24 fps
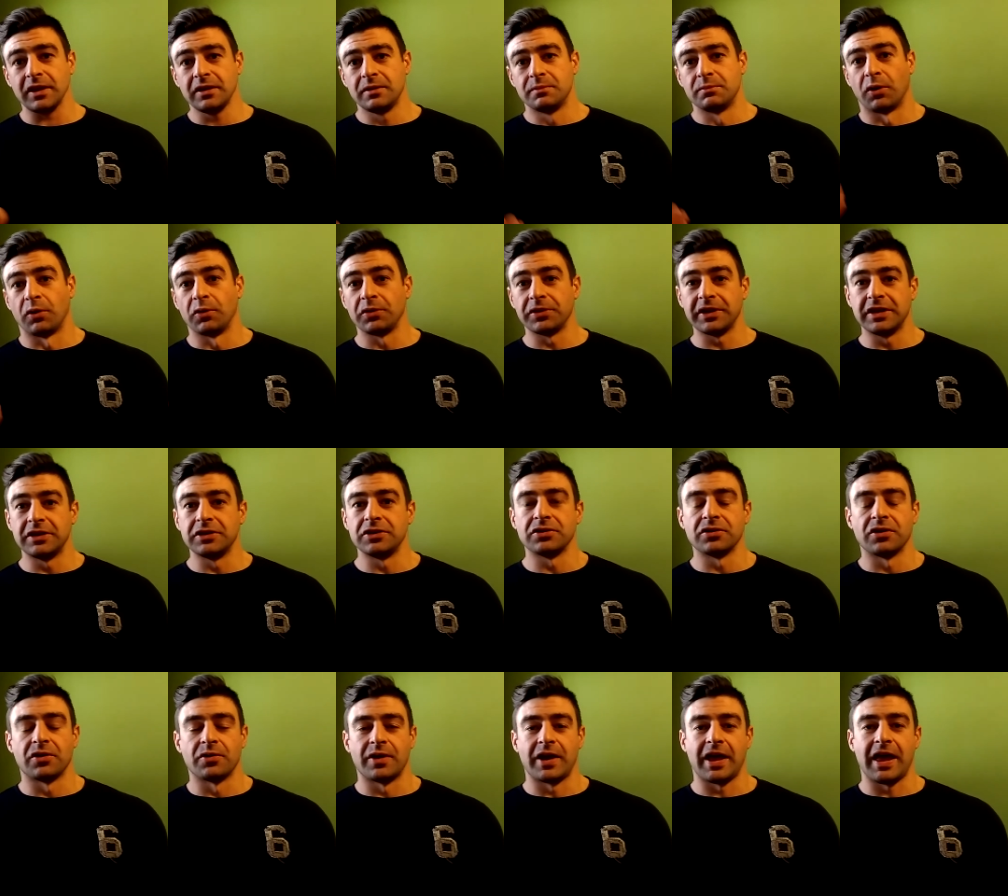both in your
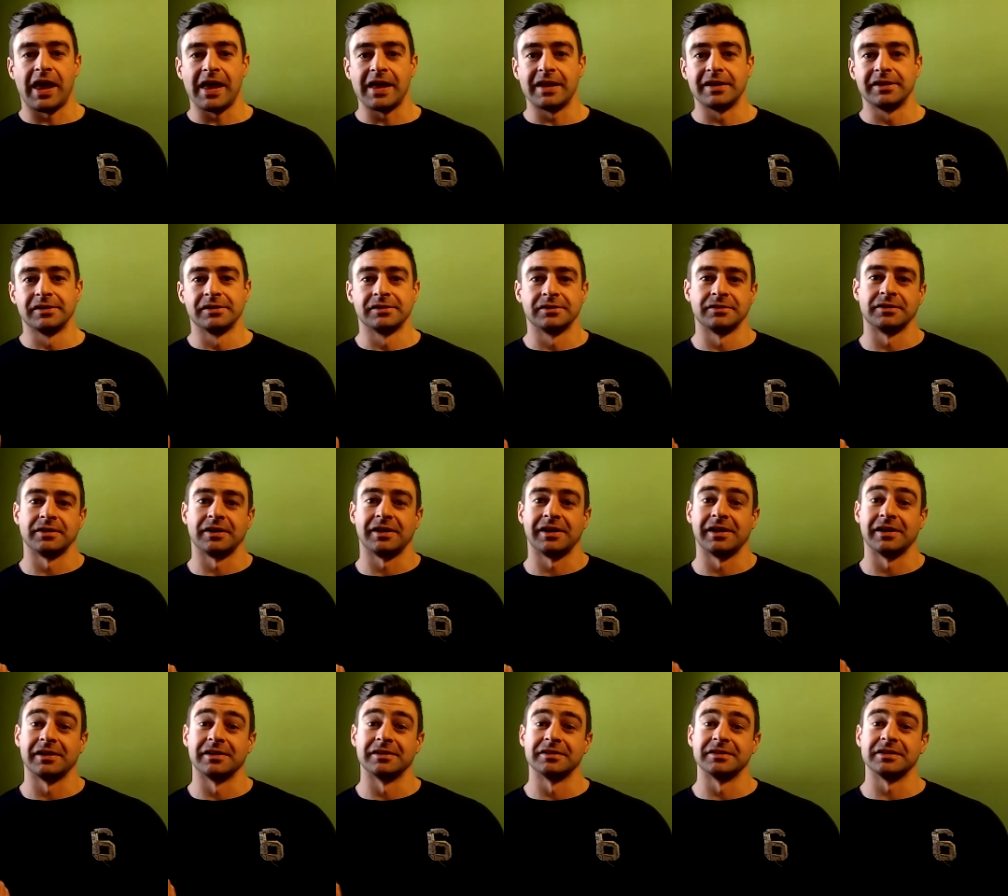own head
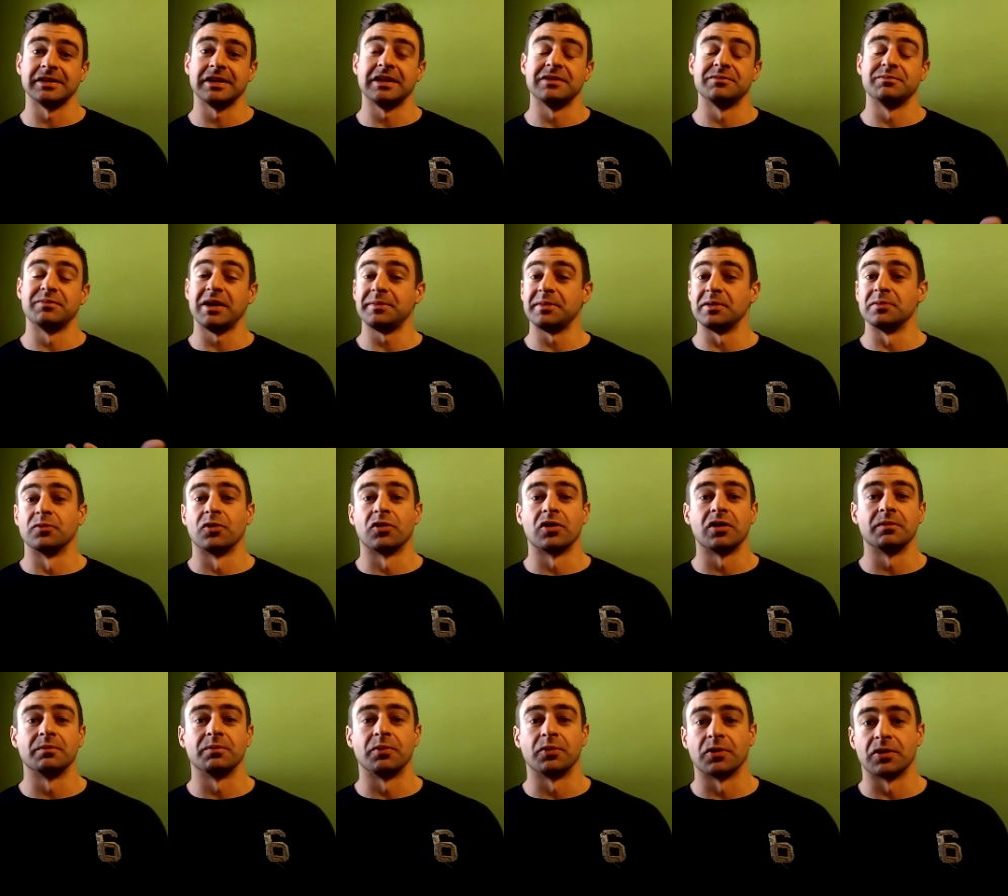and maybe more
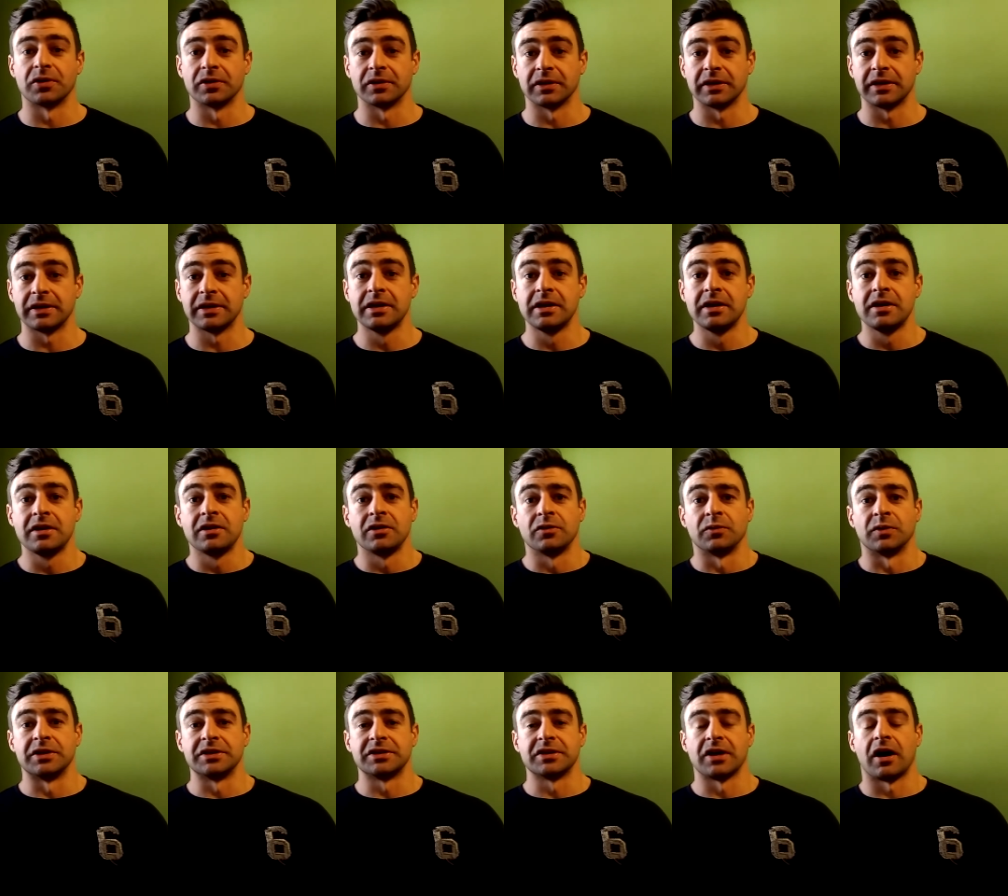importantly,
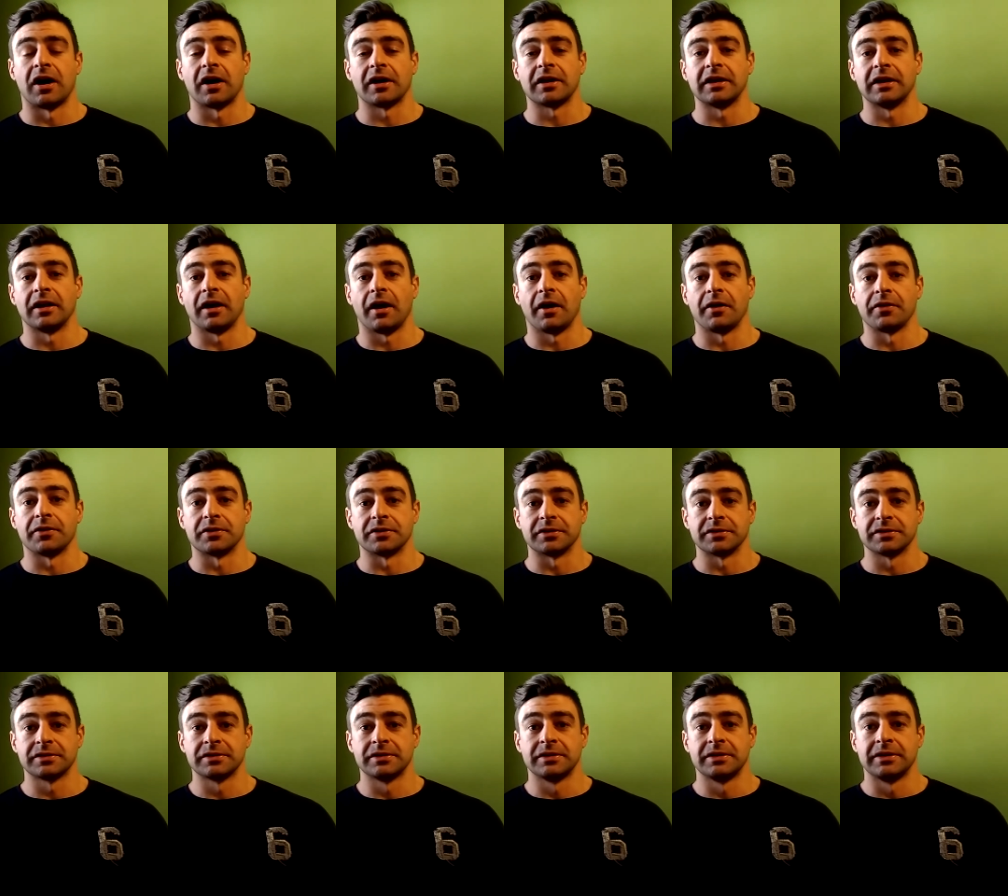when talking to
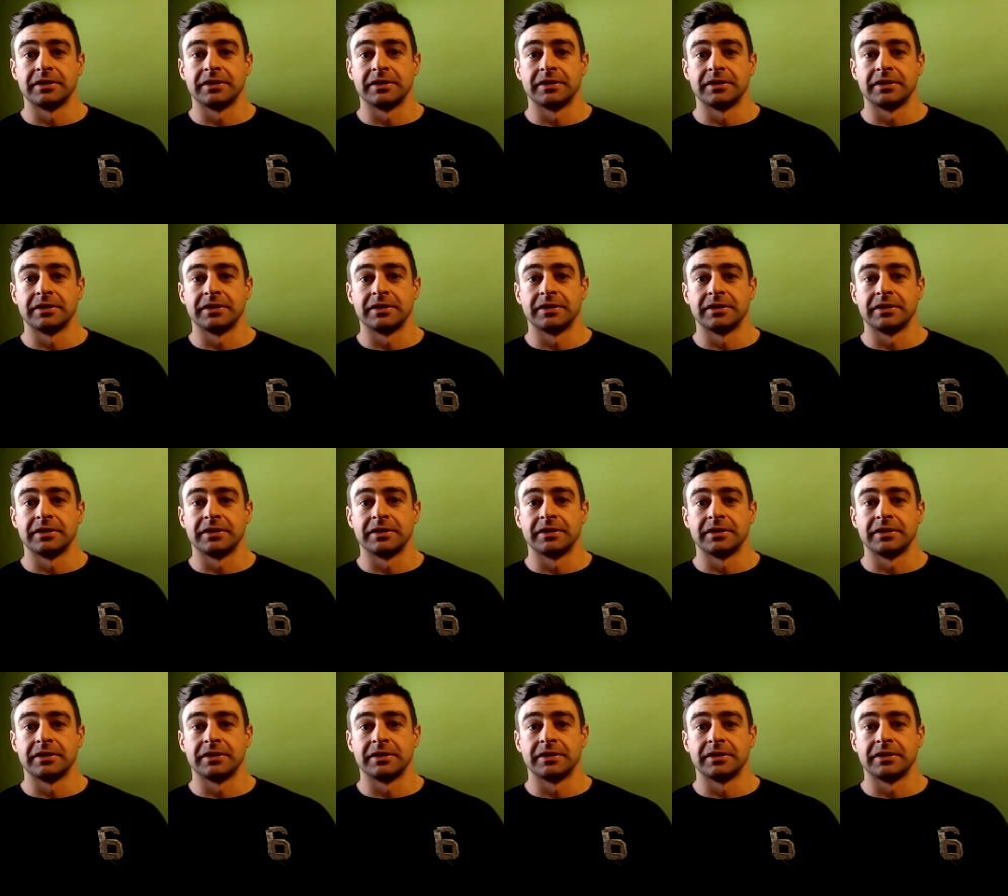others.